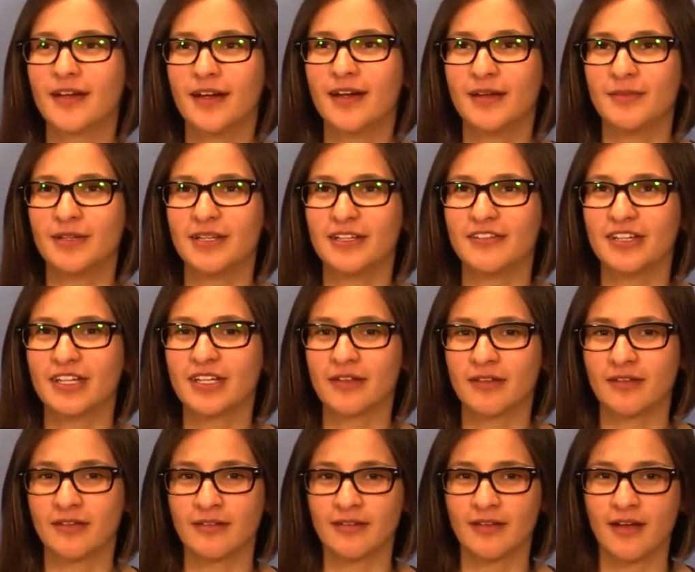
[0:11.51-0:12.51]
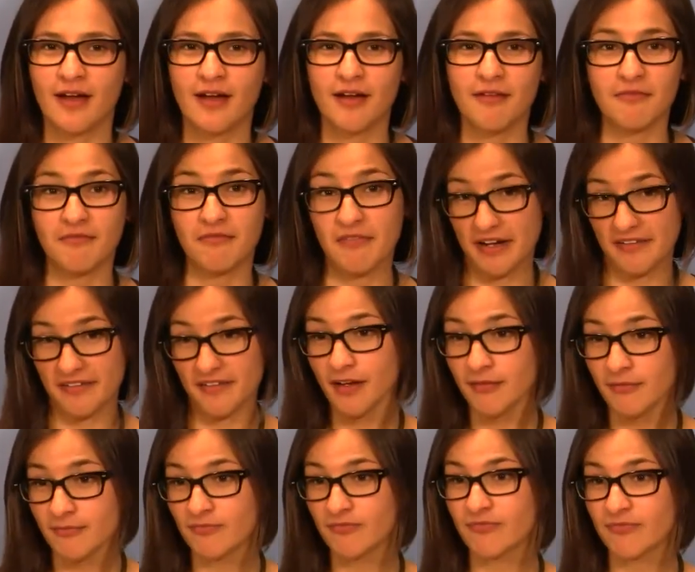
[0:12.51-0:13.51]
I'm living in Varna
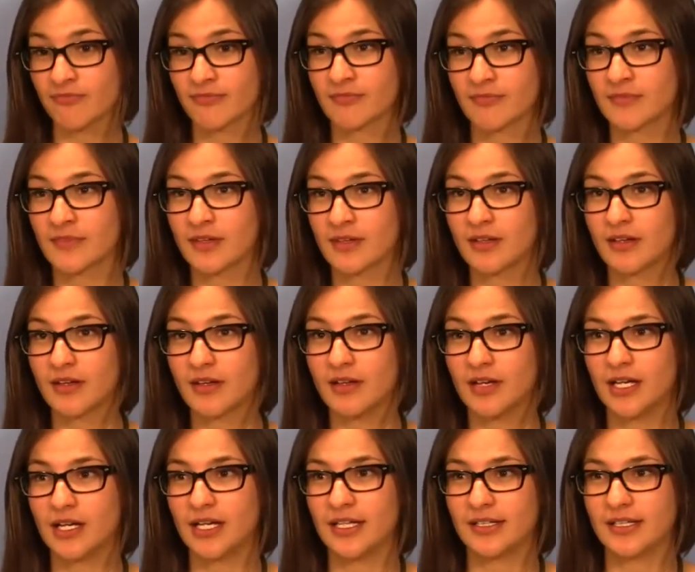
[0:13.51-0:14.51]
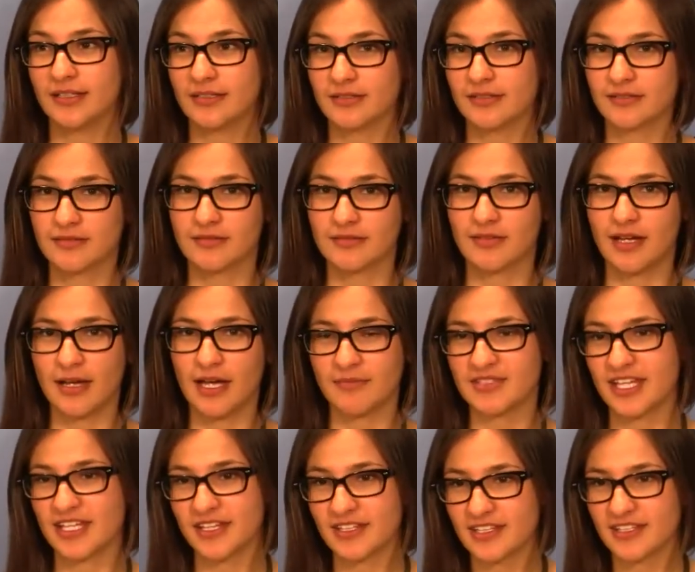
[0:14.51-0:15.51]
and I'm
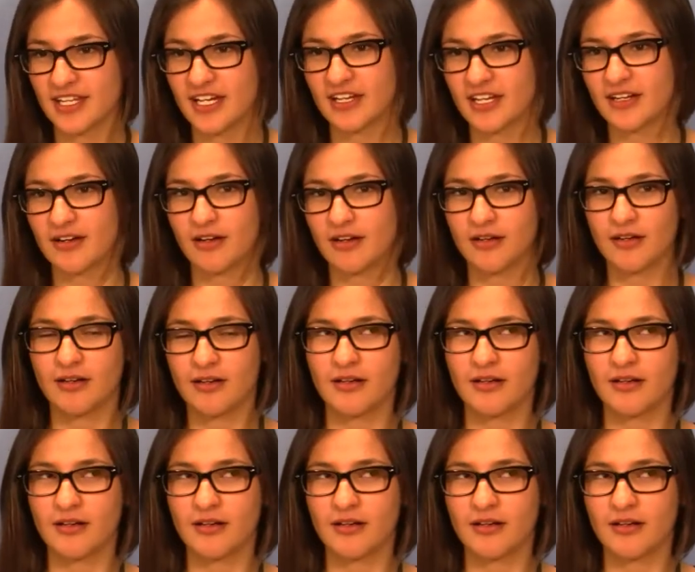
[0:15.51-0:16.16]
studying there